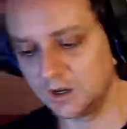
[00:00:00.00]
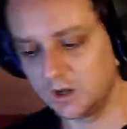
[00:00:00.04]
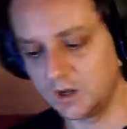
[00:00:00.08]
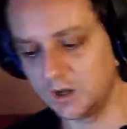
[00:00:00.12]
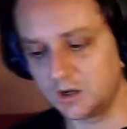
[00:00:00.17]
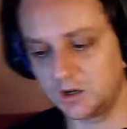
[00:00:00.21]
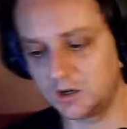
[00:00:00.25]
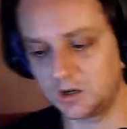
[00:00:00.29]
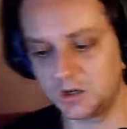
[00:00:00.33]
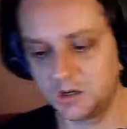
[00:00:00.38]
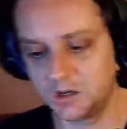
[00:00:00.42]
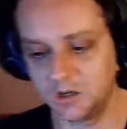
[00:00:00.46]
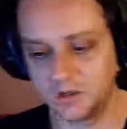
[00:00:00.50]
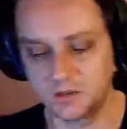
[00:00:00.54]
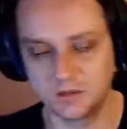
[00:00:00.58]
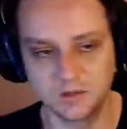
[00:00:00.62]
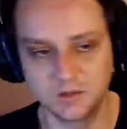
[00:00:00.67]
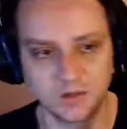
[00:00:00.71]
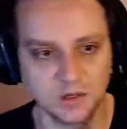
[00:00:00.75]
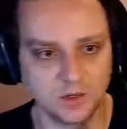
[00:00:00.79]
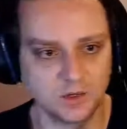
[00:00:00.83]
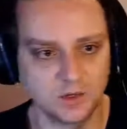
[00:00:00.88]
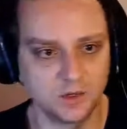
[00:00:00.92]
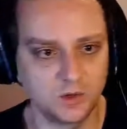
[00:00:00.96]

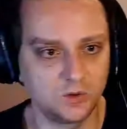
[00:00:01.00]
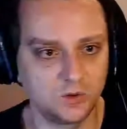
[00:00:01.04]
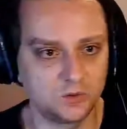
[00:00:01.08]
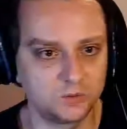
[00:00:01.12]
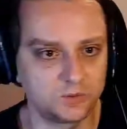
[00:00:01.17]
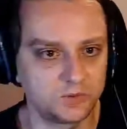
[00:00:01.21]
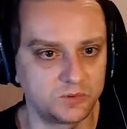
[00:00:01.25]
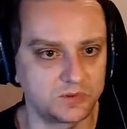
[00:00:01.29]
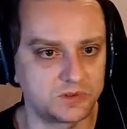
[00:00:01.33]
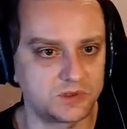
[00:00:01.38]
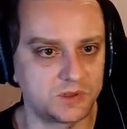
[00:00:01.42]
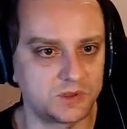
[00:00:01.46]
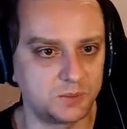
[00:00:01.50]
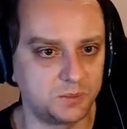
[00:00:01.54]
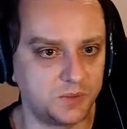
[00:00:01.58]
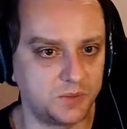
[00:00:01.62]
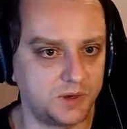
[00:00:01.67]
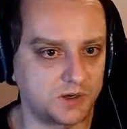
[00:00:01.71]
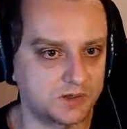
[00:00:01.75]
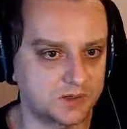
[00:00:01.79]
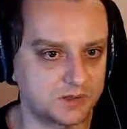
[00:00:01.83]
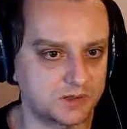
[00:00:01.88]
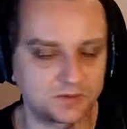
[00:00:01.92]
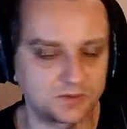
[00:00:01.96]
And I hope the
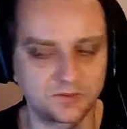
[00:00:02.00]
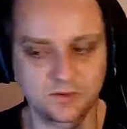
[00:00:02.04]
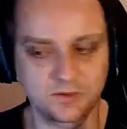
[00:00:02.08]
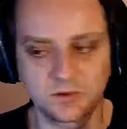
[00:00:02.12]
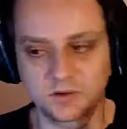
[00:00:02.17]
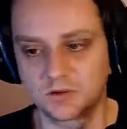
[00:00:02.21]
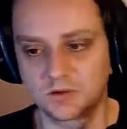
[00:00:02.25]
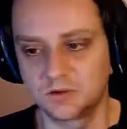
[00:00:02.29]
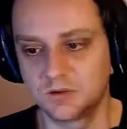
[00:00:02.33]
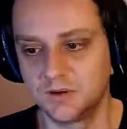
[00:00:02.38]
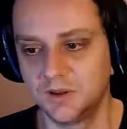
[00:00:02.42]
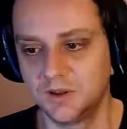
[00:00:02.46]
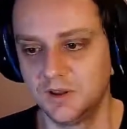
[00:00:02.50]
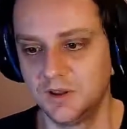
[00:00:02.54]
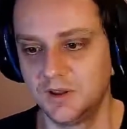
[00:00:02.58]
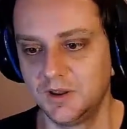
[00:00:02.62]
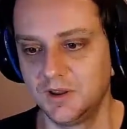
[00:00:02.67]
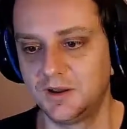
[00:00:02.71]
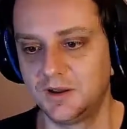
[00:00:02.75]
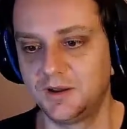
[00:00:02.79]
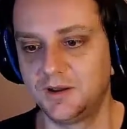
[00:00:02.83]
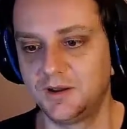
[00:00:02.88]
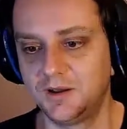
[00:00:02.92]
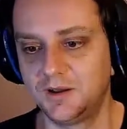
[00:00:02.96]
best for
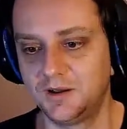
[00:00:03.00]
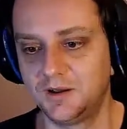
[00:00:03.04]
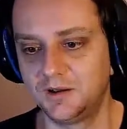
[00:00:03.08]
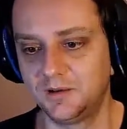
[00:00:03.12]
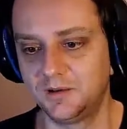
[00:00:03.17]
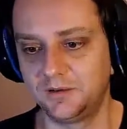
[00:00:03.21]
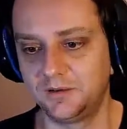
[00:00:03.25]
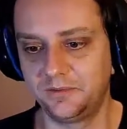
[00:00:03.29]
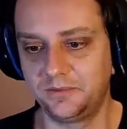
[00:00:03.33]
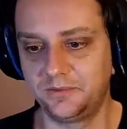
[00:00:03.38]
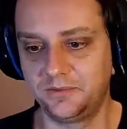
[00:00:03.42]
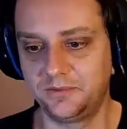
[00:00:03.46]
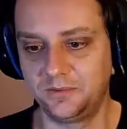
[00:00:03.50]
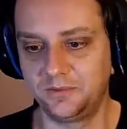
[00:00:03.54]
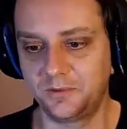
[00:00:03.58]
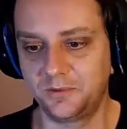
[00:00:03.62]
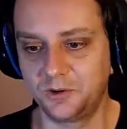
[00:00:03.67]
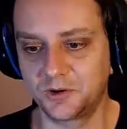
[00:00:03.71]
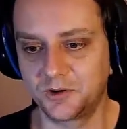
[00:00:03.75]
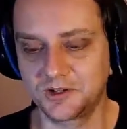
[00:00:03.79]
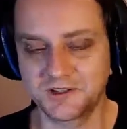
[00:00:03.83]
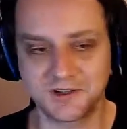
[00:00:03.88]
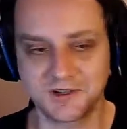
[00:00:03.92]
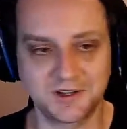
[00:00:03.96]

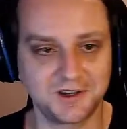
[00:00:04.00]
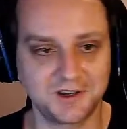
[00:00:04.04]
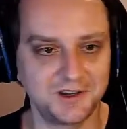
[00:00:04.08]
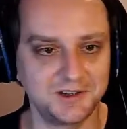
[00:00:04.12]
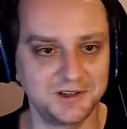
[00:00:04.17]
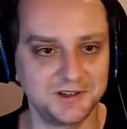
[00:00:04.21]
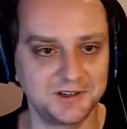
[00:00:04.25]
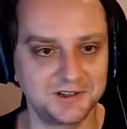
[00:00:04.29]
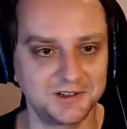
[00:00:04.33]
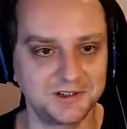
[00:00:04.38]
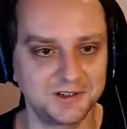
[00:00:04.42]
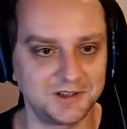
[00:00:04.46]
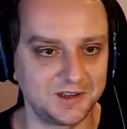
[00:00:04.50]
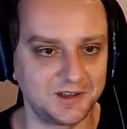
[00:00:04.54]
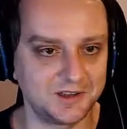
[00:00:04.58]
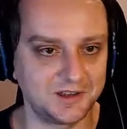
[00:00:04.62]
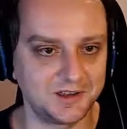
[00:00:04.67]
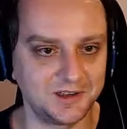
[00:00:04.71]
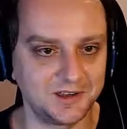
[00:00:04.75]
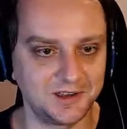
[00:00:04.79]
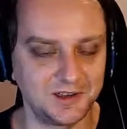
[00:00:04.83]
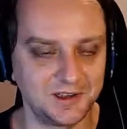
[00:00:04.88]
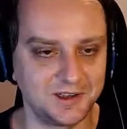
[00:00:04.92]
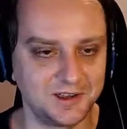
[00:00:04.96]
the
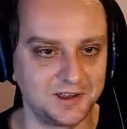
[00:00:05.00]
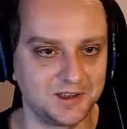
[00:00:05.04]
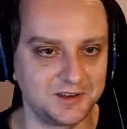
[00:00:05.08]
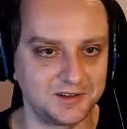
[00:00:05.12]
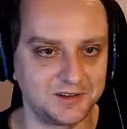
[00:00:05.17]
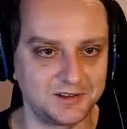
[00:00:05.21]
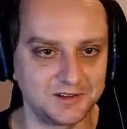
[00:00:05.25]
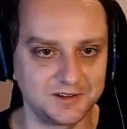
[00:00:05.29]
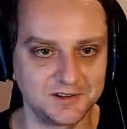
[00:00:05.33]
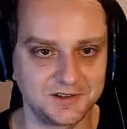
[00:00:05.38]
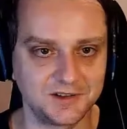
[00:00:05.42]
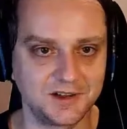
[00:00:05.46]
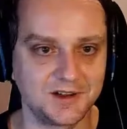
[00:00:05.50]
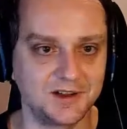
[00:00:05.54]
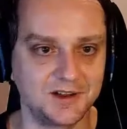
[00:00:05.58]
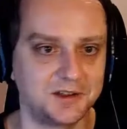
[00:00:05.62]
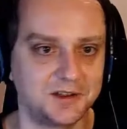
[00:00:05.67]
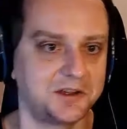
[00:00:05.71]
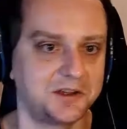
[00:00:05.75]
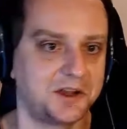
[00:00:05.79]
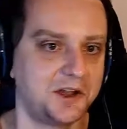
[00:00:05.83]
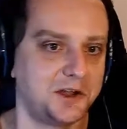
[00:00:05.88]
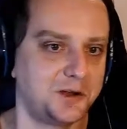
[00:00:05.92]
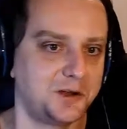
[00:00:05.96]
Canada, and
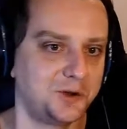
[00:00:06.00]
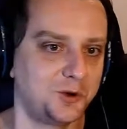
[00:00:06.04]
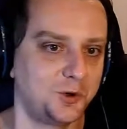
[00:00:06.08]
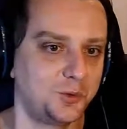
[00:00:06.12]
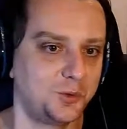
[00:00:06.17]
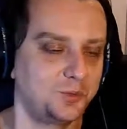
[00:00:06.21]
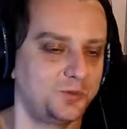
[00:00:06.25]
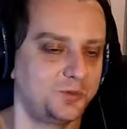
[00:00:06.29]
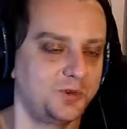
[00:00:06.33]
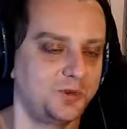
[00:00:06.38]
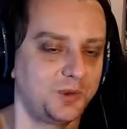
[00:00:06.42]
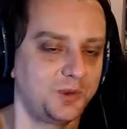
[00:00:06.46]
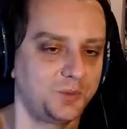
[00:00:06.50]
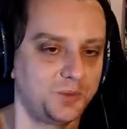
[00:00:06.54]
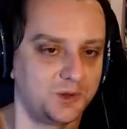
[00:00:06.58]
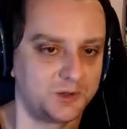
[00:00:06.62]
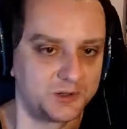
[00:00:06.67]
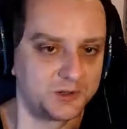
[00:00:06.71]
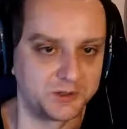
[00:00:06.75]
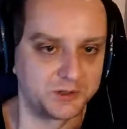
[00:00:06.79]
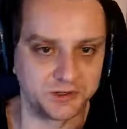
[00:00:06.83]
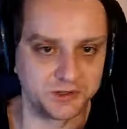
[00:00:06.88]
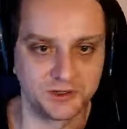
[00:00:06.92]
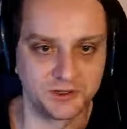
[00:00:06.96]
I hope we
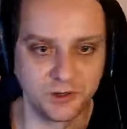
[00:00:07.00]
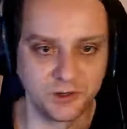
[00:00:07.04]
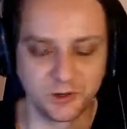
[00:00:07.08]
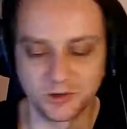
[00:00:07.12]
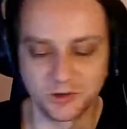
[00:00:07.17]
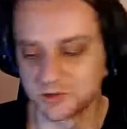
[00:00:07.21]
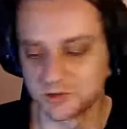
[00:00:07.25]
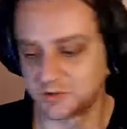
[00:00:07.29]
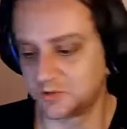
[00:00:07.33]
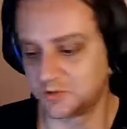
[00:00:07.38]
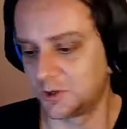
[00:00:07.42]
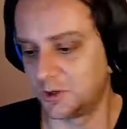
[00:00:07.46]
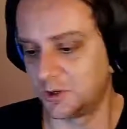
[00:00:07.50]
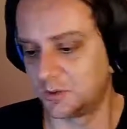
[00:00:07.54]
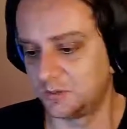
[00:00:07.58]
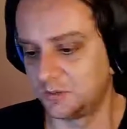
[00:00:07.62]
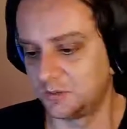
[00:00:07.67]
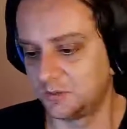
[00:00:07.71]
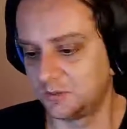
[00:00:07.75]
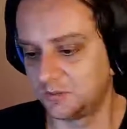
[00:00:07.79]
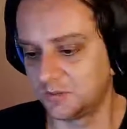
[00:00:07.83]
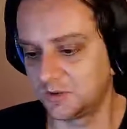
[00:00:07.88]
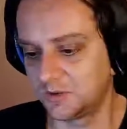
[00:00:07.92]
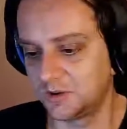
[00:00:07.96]
will learn
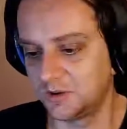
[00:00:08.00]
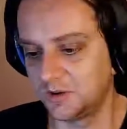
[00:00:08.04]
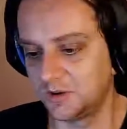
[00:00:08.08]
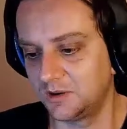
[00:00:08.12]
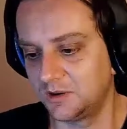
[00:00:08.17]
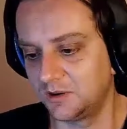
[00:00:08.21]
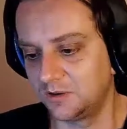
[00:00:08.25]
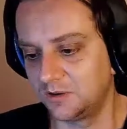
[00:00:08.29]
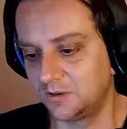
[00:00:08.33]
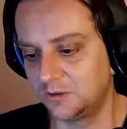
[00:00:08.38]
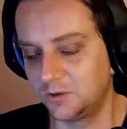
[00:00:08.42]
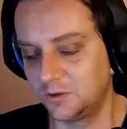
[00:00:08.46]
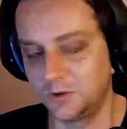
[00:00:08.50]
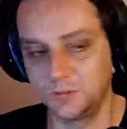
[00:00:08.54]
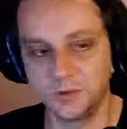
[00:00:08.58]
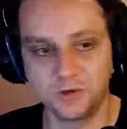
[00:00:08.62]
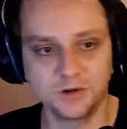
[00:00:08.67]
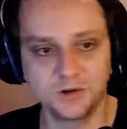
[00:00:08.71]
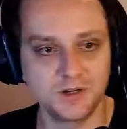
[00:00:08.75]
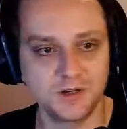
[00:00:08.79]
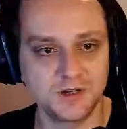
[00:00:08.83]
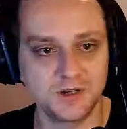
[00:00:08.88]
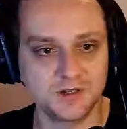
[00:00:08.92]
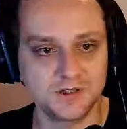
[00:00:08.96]
from
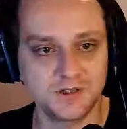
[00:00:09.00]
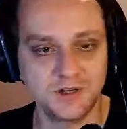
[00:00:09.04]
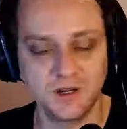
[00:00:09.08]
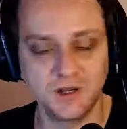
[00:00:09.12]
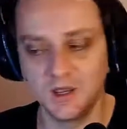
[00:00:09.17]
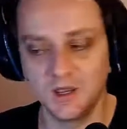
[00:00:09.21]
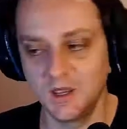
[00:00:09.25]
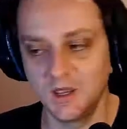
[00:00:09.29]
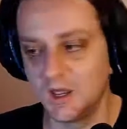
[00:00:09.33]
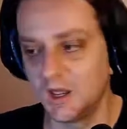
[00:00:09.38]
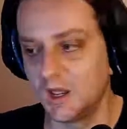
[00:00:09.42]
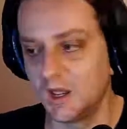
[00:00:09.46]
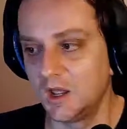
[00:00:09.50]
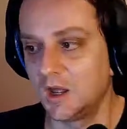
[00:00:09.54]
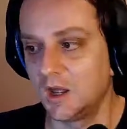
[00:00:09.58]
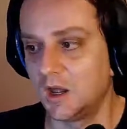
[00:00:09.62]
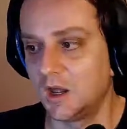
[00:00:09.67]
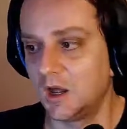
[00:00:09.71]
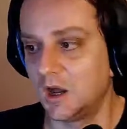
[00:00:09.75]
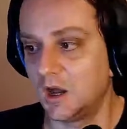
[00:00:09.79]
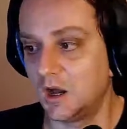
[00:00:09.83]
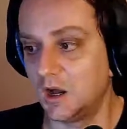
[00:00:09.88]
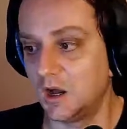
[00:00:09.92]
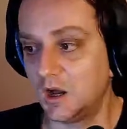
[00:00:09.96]
your country.
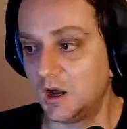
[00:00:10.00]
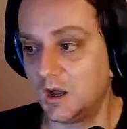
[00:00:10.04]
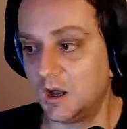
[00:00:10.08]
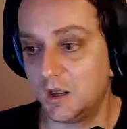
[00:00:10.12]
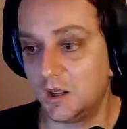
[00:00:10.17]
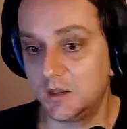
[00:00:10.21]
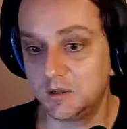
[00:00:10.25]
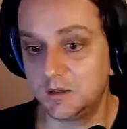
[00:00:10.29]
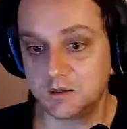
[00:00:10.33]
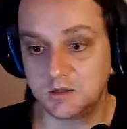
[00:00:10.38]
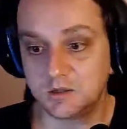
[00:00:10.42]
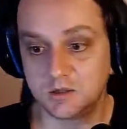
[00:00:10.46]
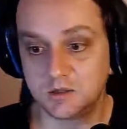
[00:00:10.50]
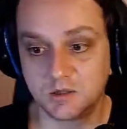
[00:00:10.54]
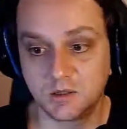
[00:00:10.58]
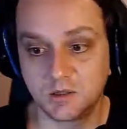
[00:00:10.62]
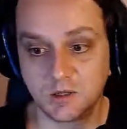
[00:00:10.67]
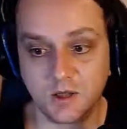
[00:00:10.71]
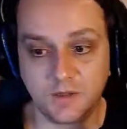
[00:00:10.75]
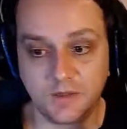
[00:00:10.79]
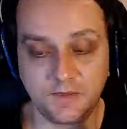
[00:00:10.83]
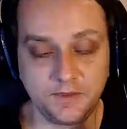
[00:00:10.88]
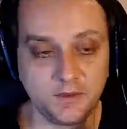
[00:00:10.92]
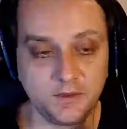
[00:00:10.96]
And
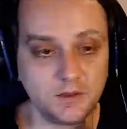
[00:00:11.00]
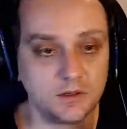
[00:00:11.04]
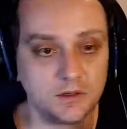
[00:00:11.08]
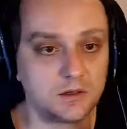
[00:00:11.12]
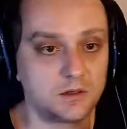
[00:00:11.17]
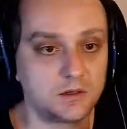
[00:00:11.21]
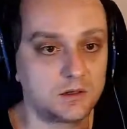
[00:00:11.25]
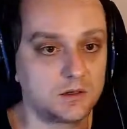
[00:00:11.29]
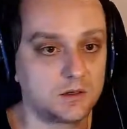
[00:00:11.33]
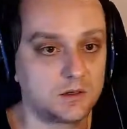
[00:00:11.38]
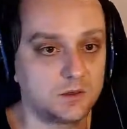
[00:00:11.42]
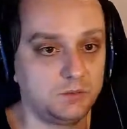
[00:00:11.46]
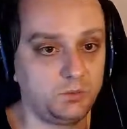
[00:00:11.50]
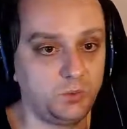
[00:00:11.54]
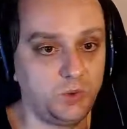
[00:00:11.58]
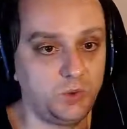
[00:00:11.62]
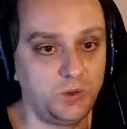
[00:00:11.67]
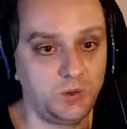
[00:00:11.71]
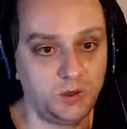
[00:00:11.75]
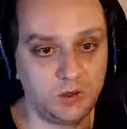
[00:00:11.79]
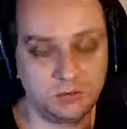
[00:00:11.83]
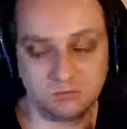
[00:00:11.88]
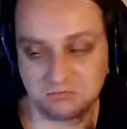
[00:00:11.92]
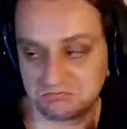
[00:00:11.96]
I think
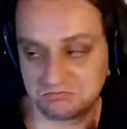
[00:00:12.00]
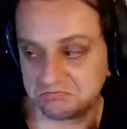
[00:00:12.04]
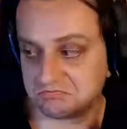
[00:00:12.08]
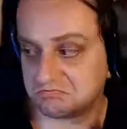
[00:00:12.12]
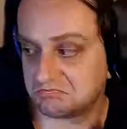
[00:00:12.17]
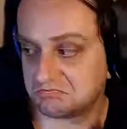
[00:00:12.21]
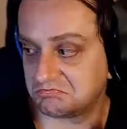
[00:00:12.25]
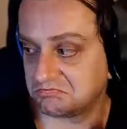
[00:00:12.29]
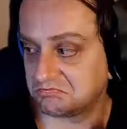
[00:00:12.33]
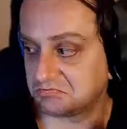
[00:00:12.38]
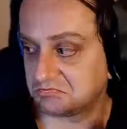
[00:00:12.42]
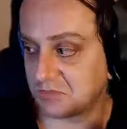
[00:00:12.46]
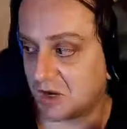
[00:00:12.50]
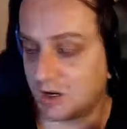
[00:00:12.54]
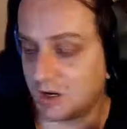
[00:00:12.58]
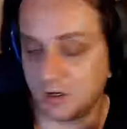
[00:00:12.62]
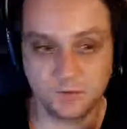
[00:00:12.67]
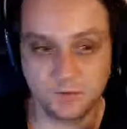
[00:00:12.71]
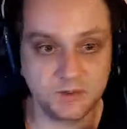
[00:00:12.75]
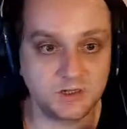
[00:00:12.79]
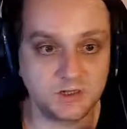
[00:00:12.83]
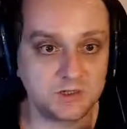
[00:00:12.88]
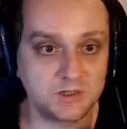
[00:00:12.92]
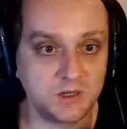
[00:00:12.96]
we
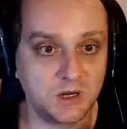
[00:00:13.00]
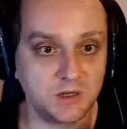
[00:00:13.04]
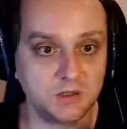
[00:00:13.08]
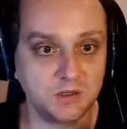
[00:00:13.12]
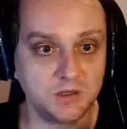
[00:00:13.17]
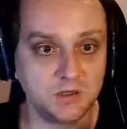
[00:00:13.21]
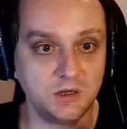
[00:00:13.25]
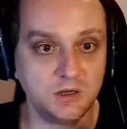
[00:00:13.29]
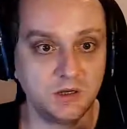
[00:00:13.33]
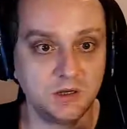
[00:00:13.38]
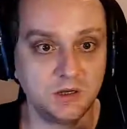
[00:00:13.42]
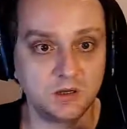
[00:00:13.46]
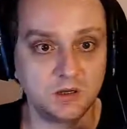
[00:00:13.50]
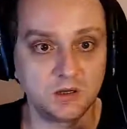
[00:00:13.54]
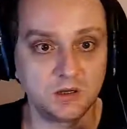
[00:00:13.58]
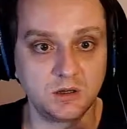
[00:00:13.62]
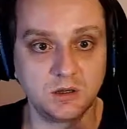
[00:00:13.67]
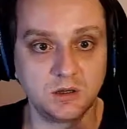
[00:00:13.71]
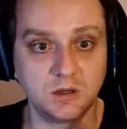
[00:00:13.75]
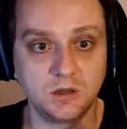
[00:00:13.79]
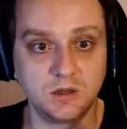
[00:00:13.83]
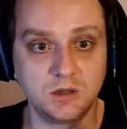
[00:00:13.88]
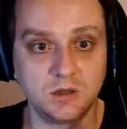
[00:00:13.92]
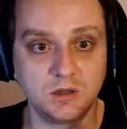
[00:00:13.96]
almost done here.
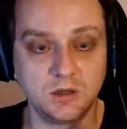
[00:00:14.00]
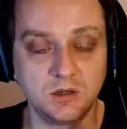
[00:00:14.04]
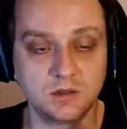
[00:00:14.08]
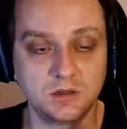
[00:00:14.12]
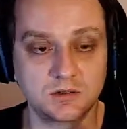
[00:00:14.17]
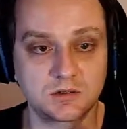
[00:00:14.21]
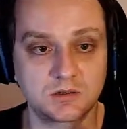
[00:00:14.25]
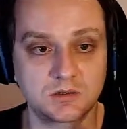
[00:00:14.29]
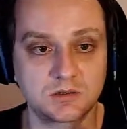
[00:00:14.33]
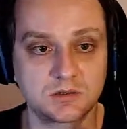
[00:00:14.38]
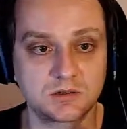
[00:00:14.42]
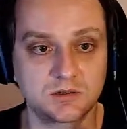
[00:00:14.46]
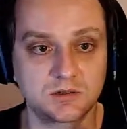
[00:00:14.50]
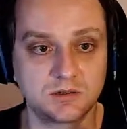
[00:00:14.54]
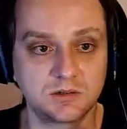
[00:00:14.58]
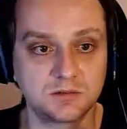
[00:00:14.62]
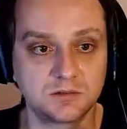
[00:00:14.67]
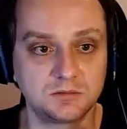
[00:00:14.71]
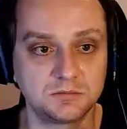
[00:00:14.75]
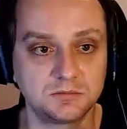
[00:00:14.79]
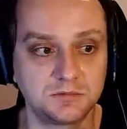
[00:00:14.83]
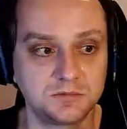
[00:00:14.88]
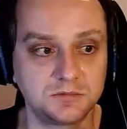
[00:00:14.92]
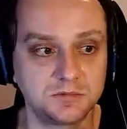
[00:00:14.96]
It's
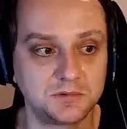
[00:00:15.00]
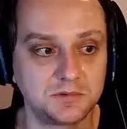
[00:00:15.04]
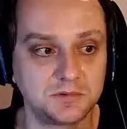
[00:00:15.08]
that's